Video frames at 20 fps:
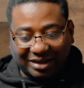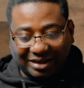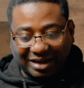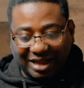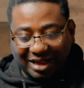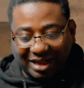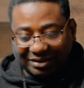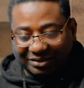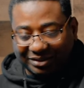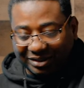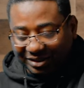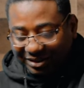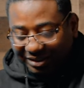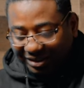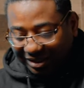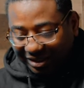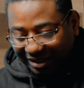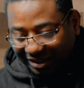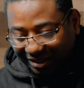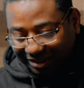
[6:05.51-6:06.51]
Actually,
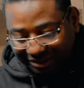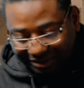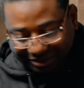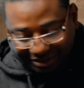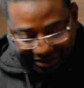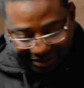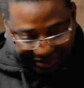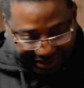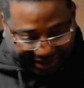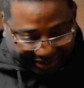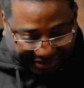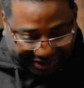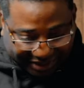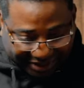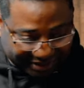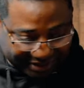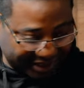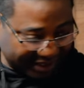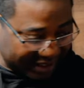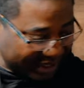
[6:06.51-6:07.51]
we
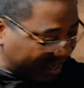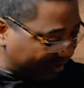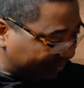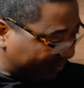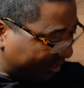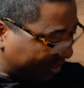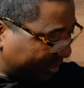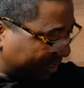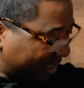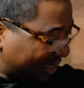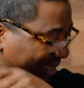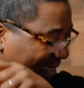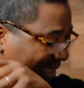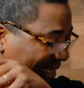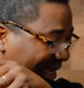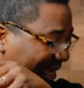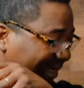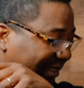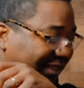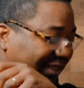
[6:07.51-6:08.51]
already have the tally
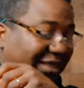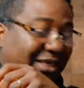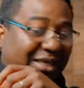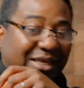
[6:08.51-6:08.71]
light